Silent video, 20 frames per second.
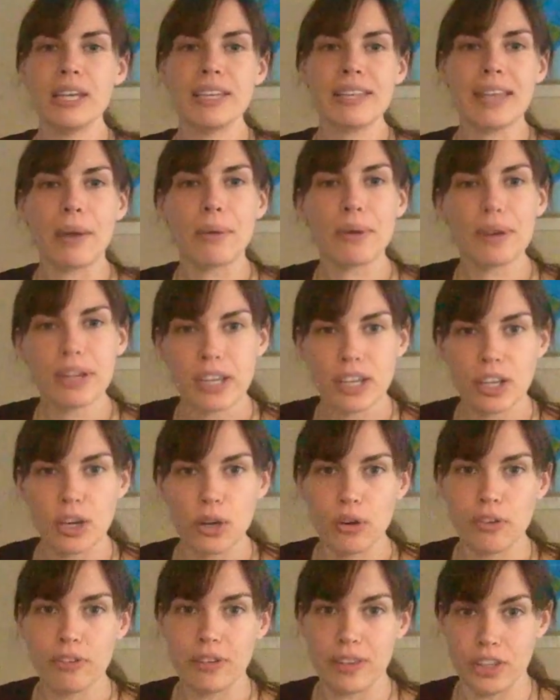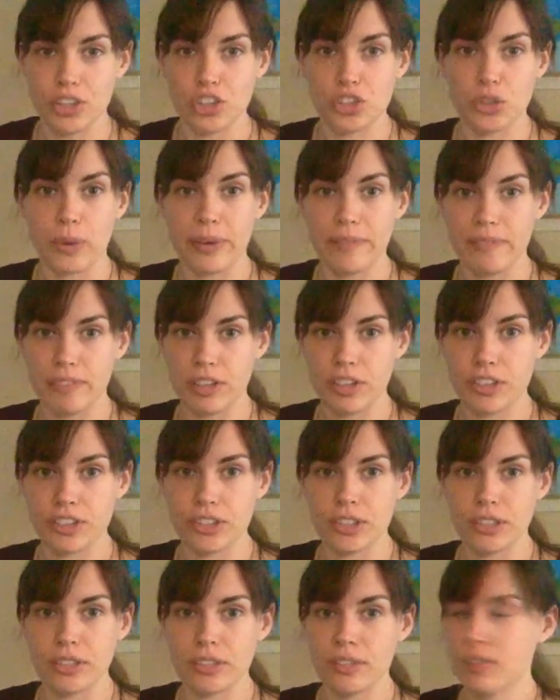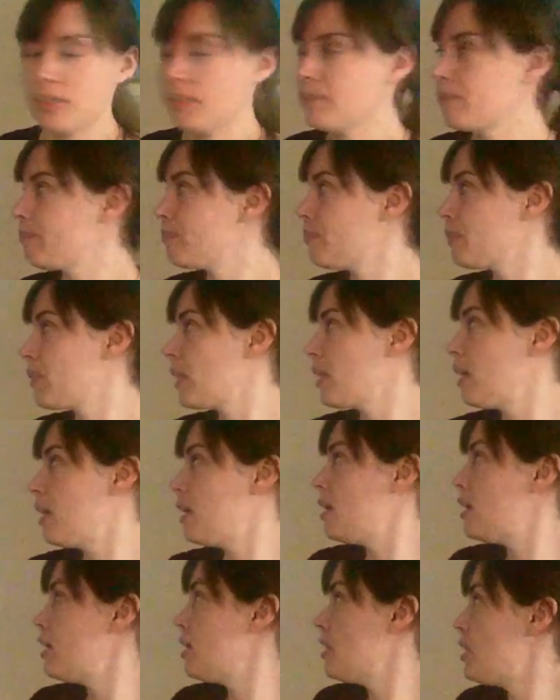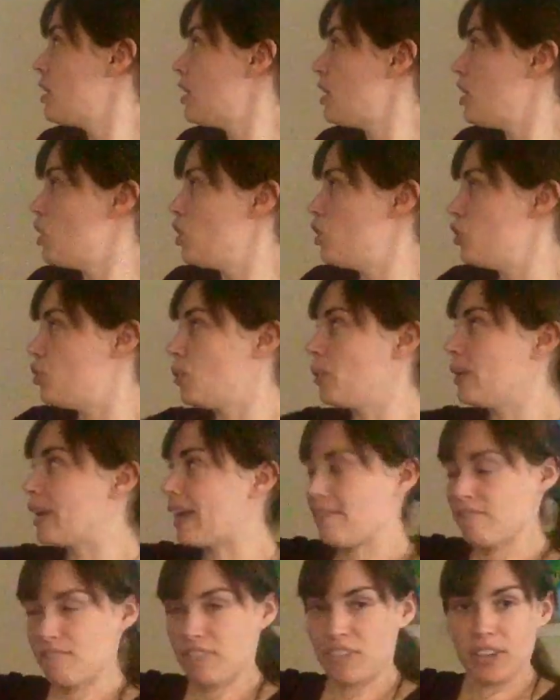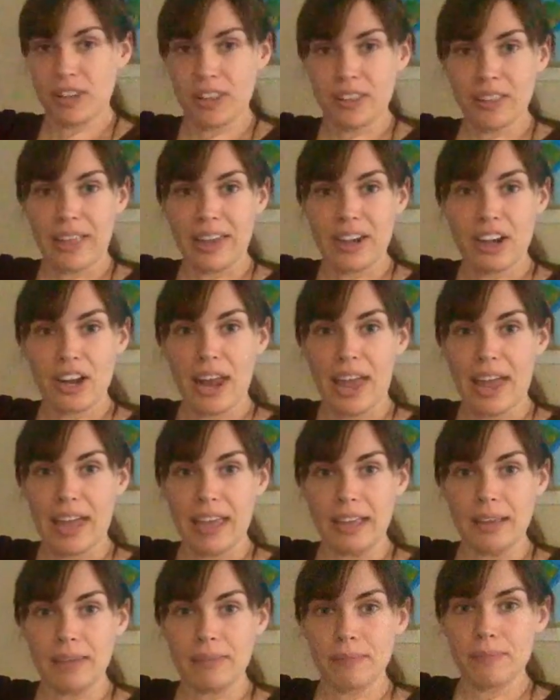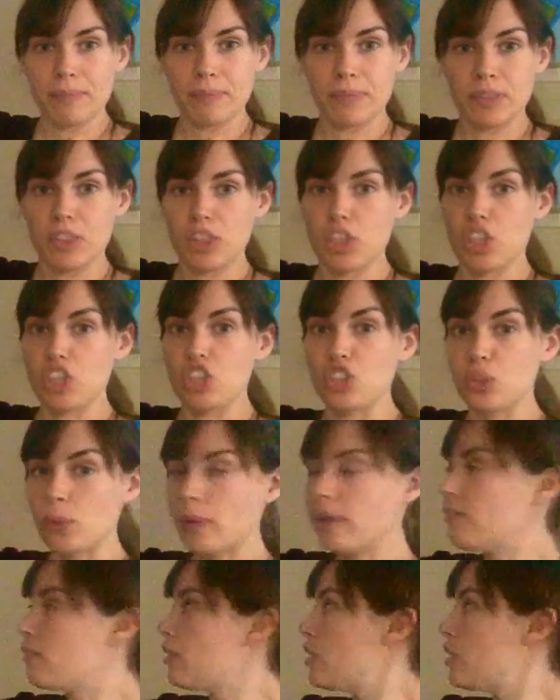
Now we're going to go over the short versions. So again, for the letter A, the short